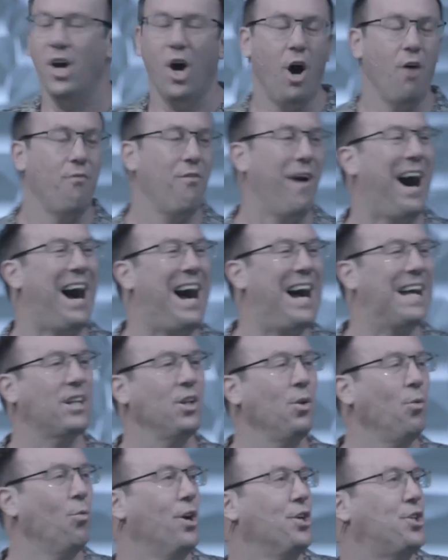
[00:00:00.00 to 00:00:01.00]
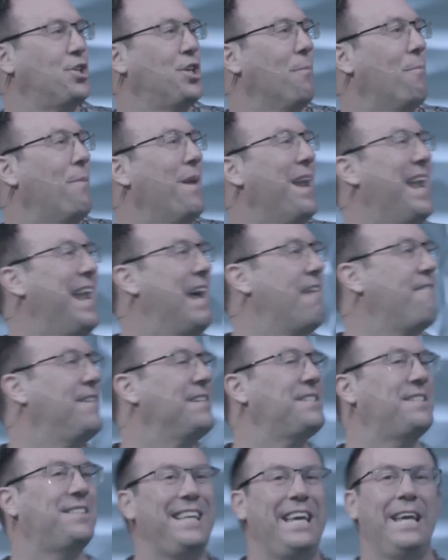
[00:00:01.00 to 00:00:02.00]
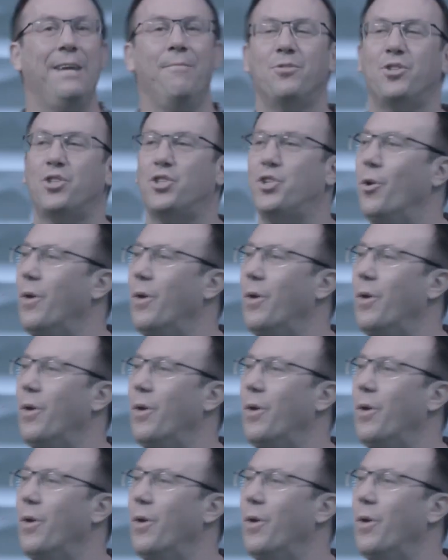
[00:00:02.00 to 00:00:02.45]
of idol worship never seemed to